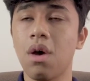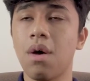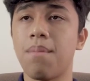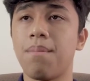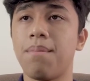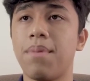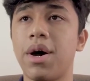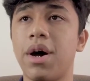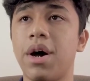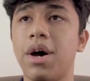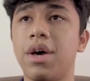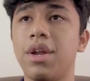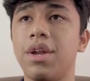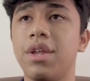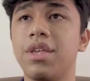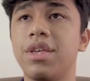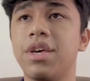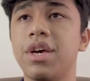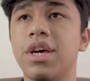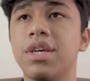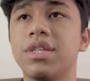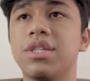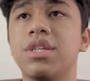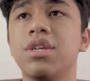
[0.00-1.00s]
But the
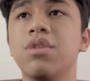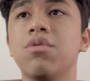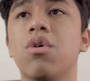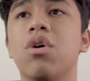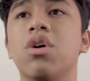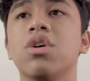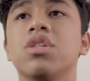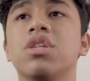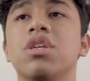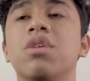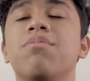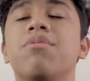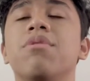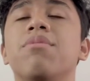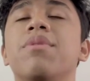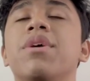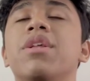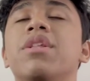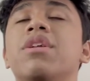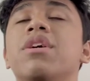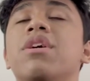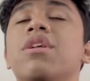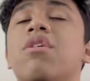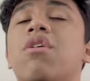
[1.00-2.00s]
GST was
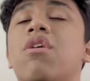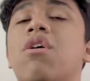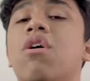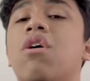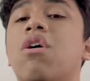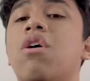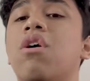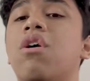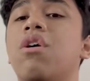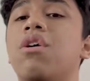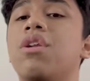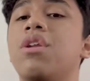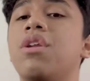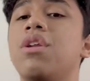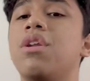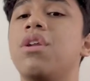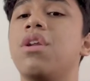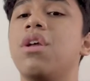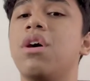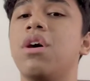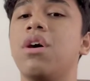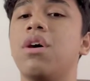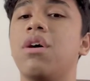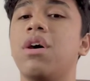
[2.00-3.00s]
implemented
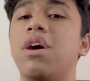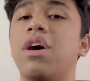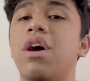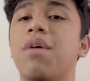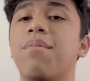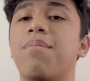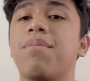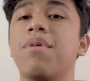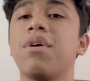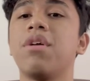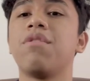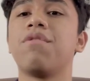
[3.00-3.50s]
on April